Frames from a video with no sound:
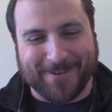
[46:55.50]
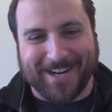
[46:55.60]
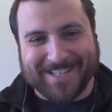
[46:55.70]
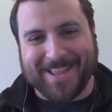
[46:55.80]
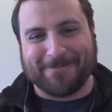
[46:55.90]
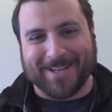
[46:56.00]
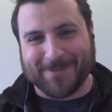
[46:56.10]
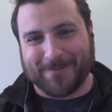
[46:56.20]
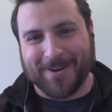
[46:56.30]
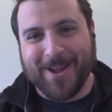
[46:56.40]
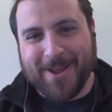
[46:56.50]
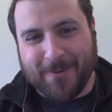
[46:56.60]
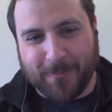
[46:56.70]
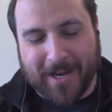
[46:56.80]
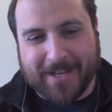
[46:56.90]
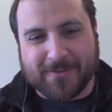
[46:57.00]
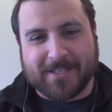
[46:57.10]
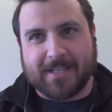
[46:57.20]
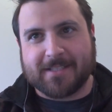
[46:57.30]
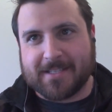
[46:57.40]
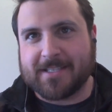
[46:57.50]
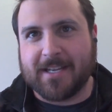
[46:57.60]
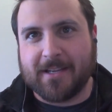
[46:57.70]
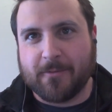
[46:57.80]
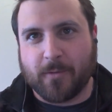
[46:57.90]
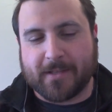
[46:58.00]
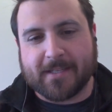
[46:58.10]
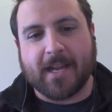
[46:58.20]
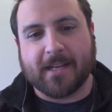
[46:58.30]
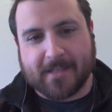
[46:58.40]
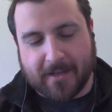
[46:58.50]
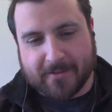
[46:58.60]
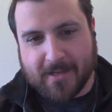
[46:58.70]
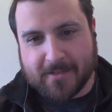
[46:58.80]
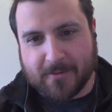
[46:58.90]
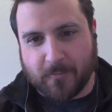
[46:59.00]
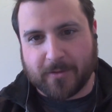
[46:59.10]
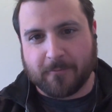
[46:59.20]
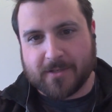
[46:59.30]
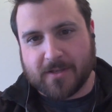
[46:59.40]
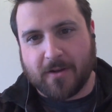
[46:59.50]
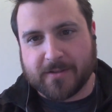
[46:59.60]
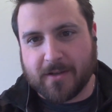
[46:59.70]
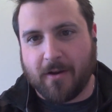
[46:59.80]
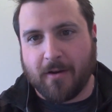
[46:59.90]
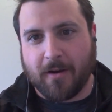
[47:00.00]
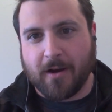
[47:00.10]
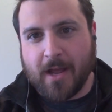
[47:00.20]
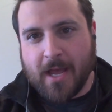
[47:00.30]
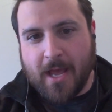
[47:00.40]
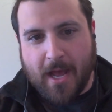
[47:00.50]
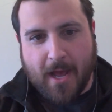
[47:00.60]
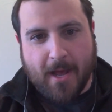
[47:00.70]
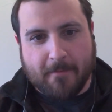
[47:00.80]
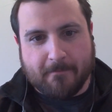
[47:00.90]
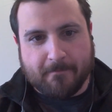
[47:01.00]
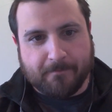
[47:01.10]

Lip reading: when I say that, because we're interested to see what the data tells us and what the results are, um,